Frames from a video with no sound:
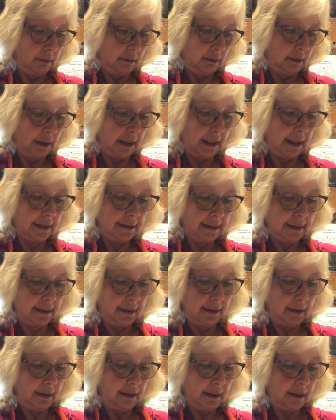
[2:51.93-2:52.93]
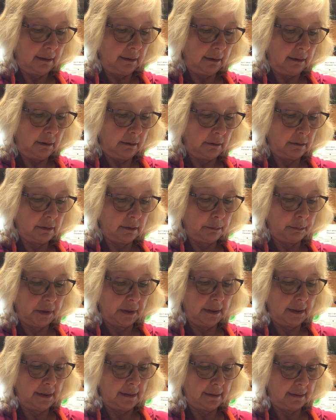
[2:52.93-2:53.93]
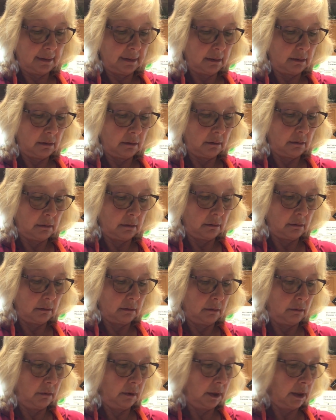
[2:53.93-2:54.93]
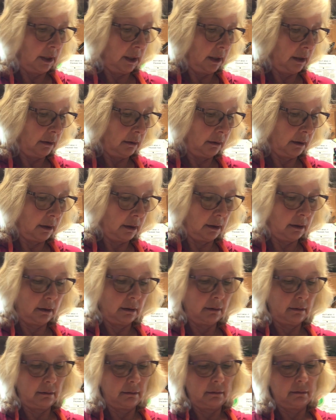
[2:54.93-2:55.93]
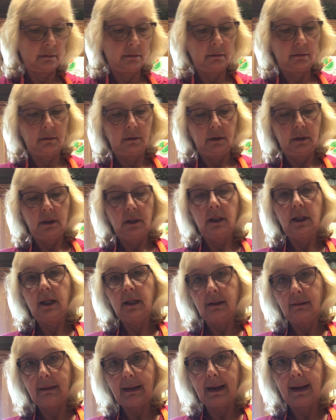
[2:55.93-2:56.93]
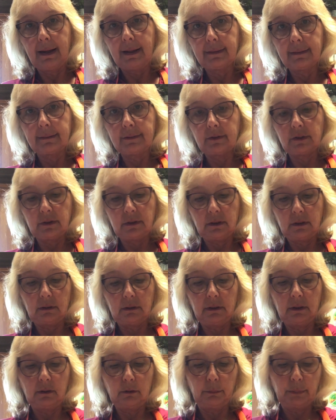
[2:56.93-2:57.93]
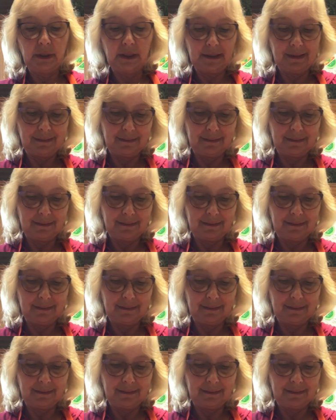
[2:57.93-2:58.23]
Like I said, I like a little spice when I cook. Not a lot, just a little bit.